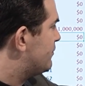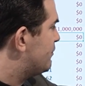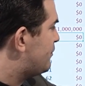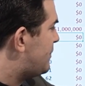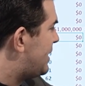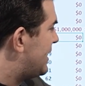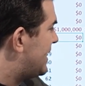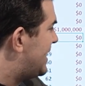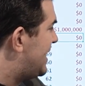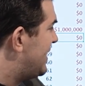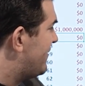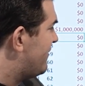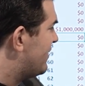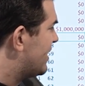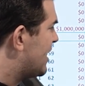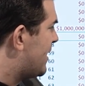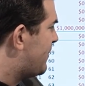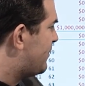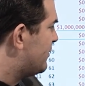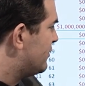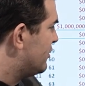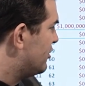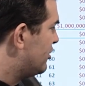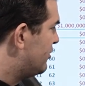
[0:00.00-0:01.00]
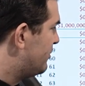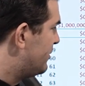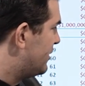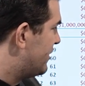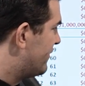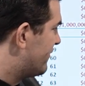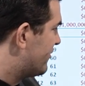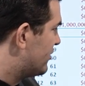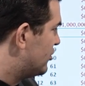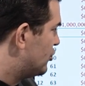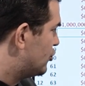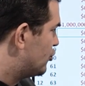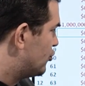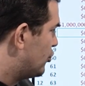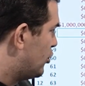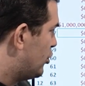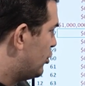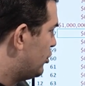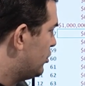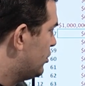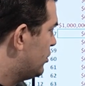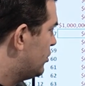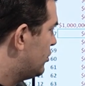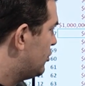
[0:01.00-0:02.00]
by giving up a little bit of
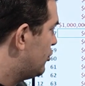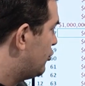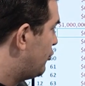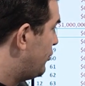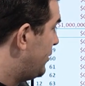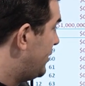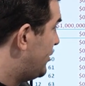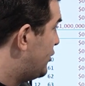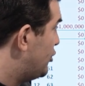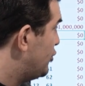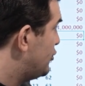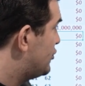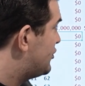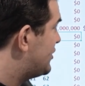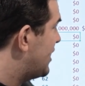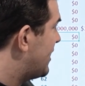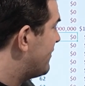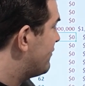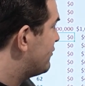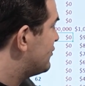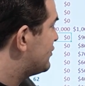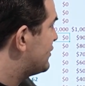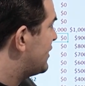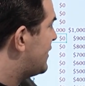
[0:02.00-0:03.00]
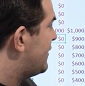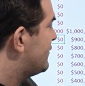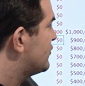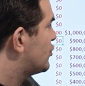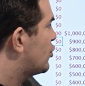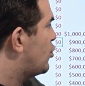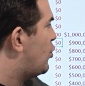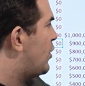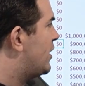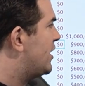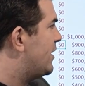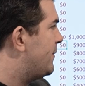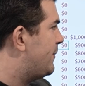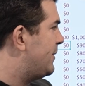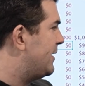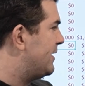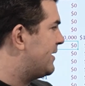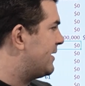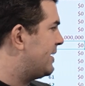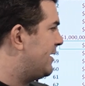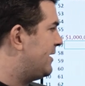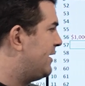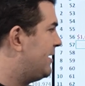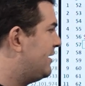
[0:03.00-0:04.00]
control, we do save ourselves quite a
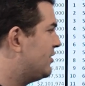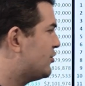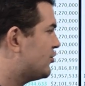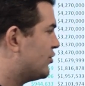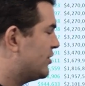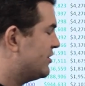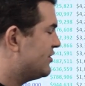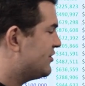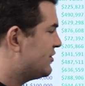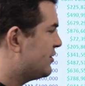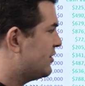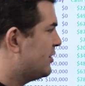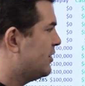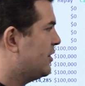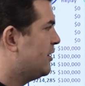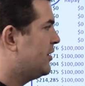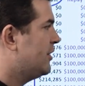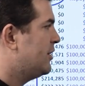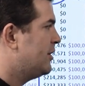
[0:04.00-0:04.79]
bit in interest.